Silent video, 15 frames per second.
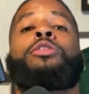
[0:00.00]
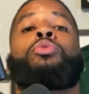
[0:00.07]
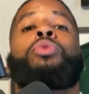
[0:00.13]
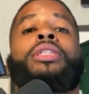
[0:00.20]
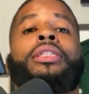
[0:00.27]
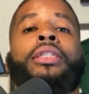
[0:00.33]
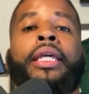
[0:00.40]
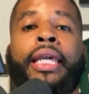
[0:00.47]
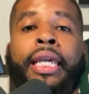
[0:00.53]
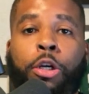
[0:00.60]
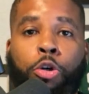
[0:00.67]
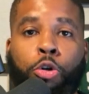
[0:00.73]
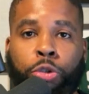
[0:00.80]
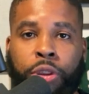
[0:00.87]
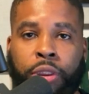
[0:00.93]
which is
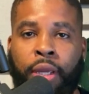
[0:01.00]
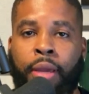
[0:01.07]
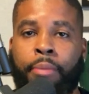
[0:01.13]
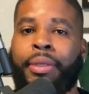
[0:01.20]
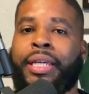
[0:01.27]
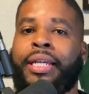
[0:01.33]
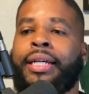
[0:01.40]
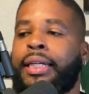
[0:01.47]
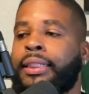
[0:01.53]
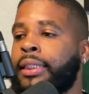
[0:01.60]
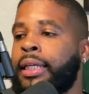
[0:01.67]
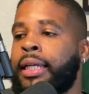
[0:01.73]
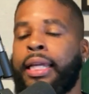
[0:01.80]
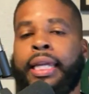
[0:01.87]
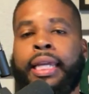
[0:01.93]
huge because
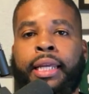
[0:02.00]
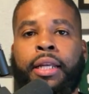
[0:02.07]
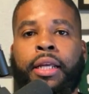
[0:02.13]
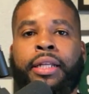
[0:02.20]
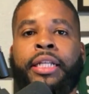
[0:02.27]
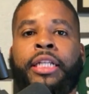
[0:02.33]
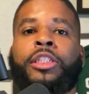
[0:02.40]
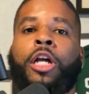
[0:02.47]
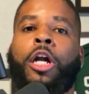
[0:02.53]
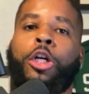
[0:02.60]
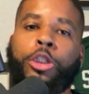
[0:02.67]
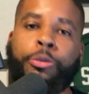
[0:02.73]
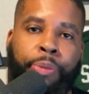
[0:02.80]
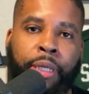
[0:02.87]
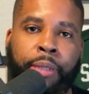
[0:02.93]
it
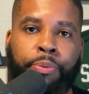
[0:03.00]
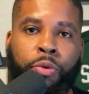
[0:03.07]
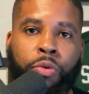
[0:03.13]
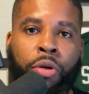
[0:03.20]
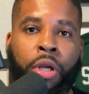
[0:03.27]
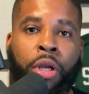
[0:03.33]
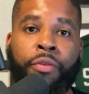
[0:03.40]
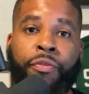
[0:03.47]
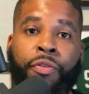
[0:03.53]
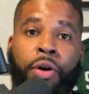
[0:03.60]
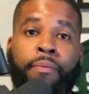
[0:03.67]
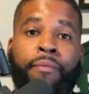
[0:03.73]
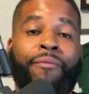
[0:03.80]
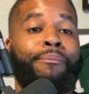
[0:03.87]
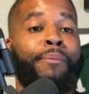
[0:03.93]
deters people
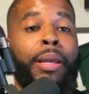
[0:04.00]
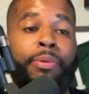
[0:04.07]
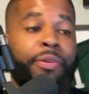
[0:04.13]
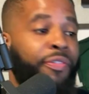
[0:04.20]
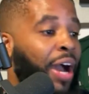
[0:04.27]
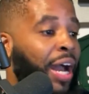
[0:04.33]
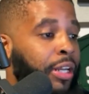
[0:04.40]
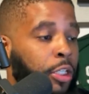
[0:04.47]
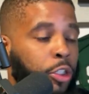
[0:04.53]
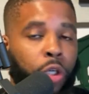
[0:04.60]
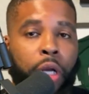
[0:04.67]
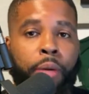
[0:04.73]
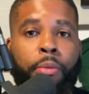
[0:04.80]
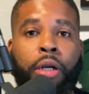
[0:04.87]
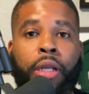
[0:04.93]
from maybe filing a
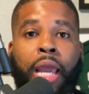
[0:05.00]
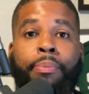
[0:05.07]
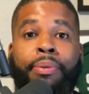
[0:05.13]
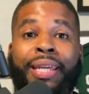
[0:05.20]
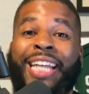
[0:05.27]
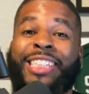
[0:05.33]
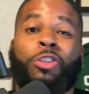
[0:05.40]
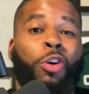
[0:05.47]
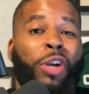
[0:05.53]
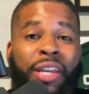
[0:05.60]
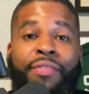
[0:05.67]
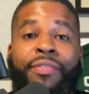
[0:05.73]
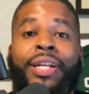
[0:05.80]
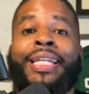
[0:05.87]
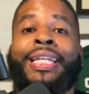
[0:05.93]
trademark application or
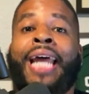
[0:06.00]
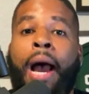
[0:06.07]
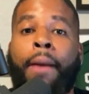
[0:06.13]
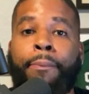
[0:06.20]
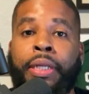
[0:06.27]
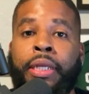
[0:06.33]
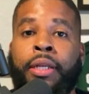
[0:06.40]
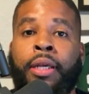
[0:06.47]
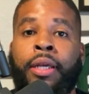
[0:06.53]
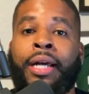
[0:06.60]
even adopting